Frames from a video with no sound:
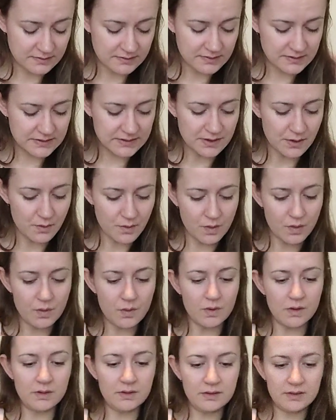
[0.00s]
so
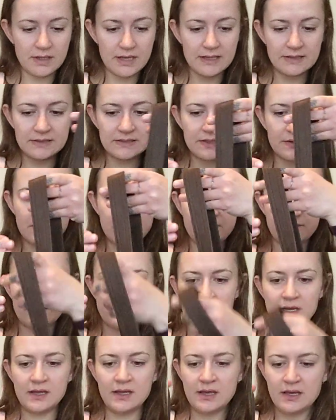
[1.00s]
cool and so
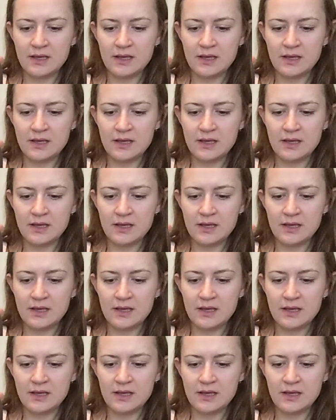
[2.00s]
different.